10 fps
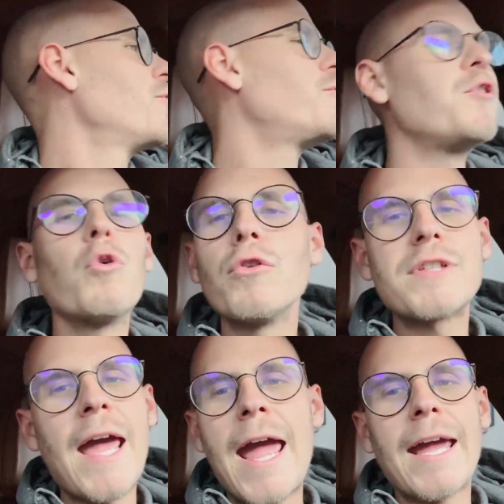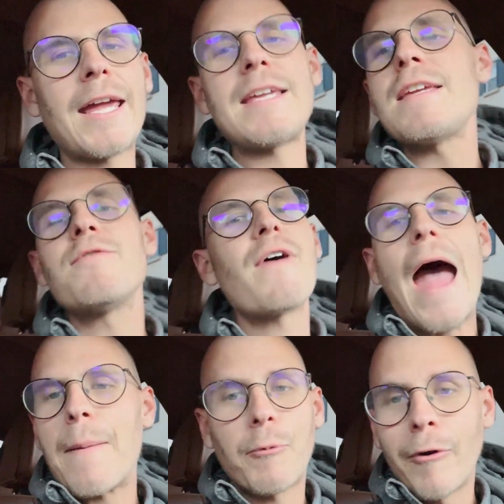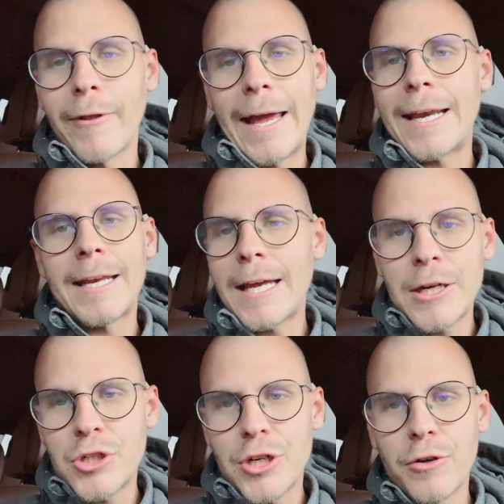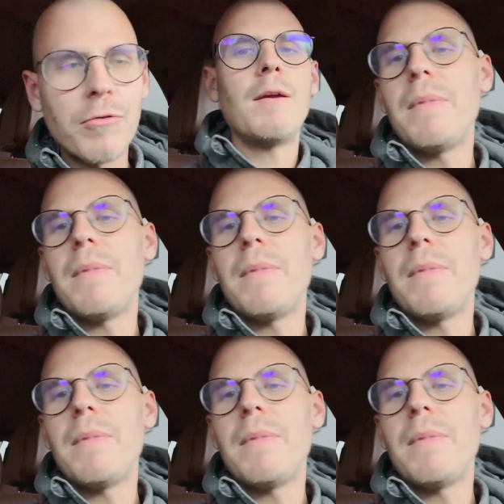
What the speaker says: fuel tank evap related issue,